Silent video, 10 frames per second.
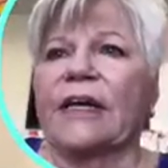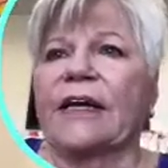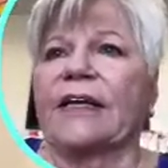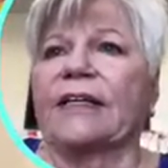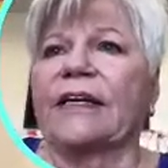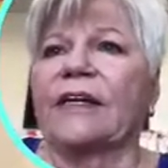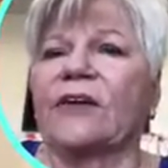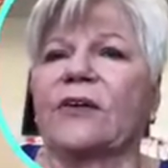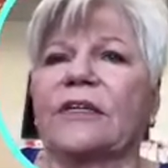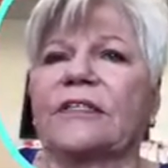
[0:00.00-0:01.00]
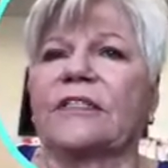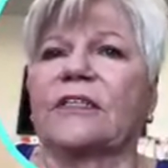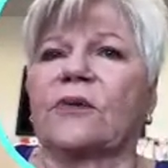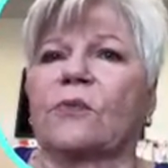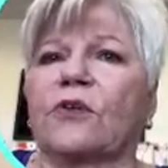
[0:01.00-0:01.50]
and here is a
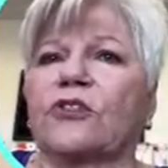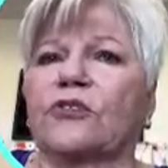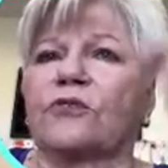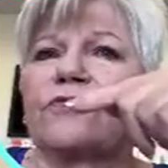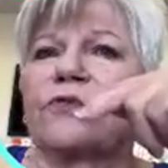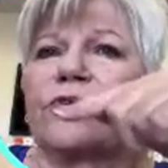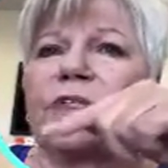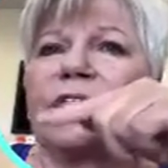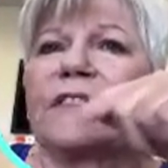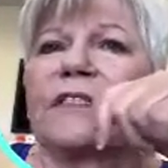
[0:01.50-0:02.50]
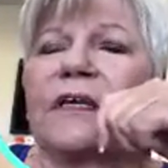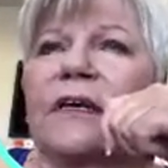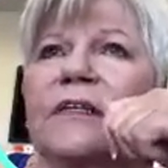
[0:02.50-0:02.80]
commercial for these